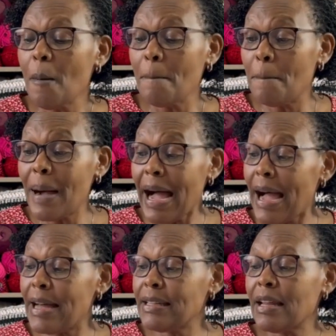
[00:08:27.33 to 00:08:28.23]

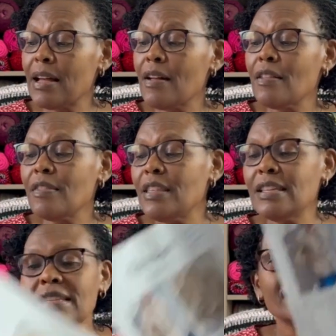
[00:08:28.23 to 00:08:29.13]
But
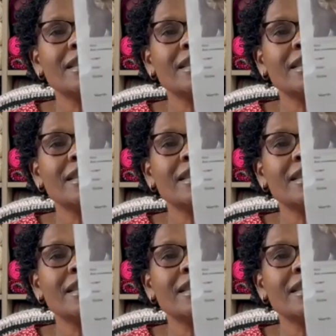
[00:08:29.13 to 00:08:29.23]
this is